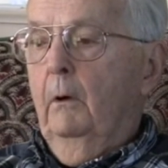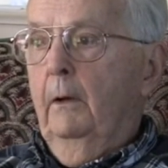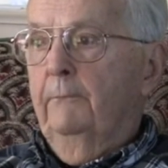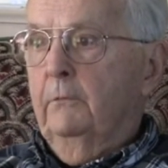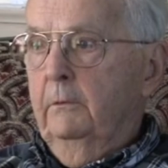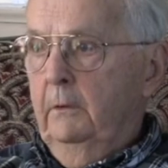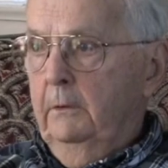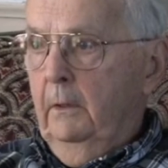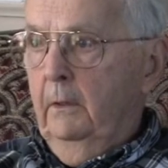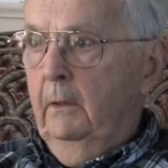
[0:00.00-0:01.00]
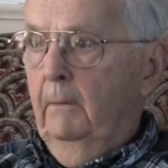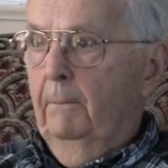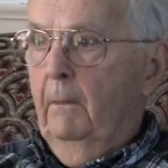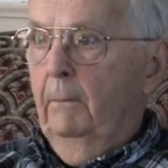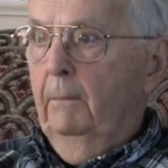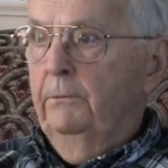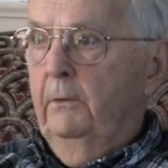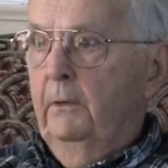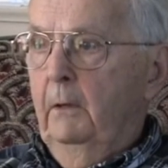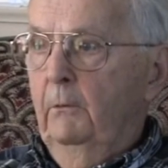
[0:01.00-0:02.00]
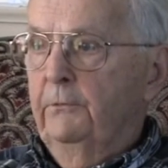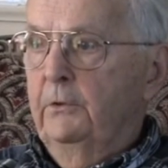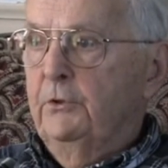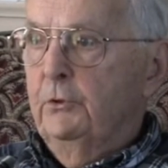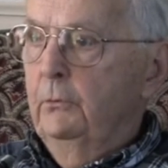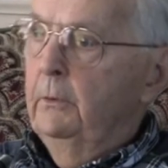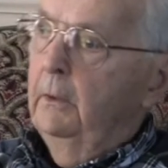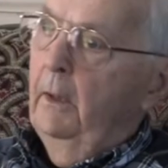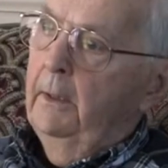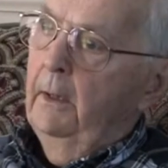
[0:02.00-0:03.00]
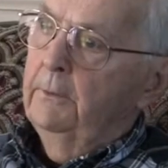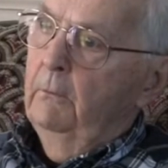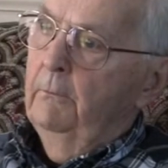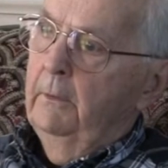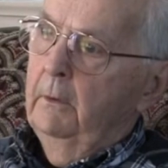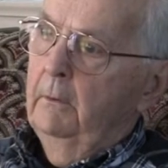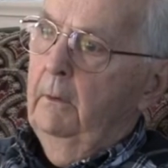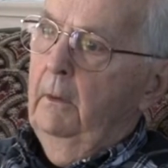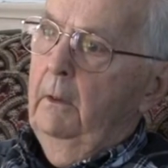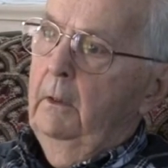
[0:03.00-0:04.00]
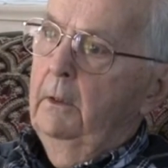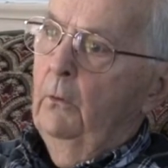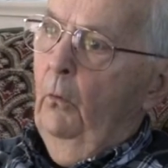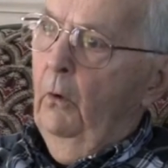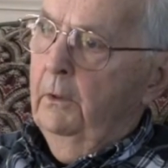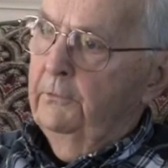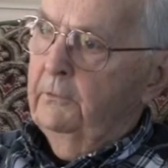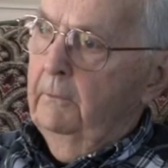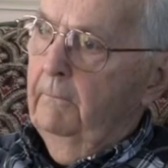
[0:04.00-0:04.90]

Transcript: after D-Day. D-Day was in June, and I got over there in August.